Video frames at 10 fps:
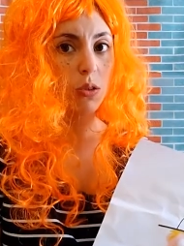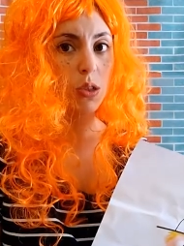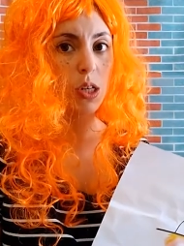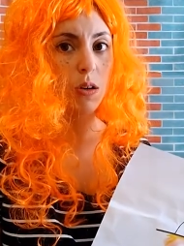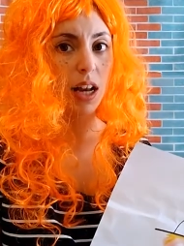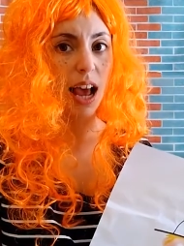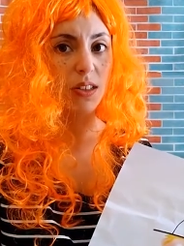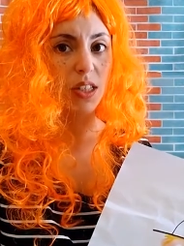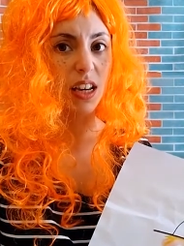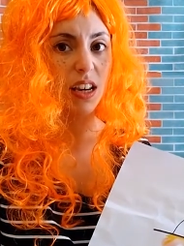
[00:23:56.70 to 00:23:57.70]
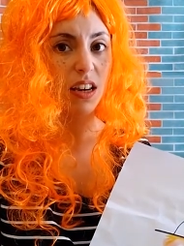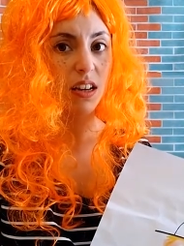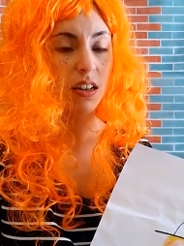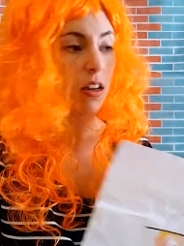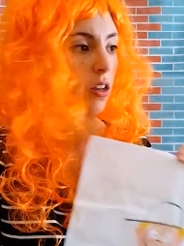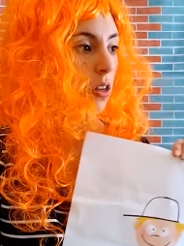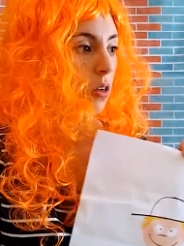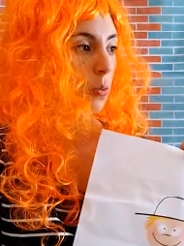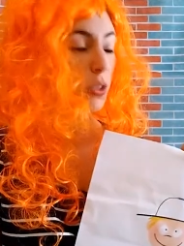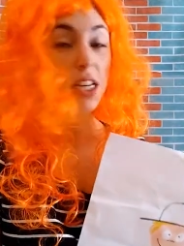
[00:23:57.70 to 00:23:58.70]
too classy.
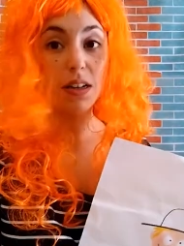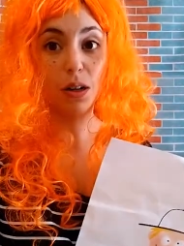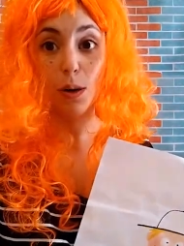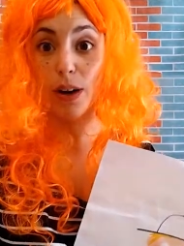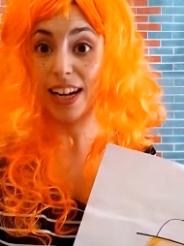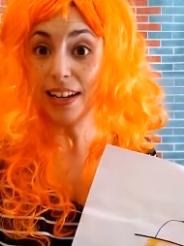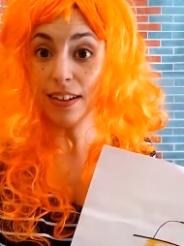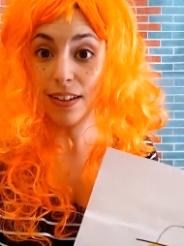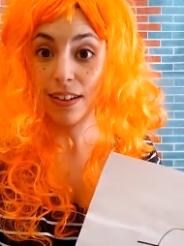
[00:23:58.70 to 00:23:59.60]
Was it green?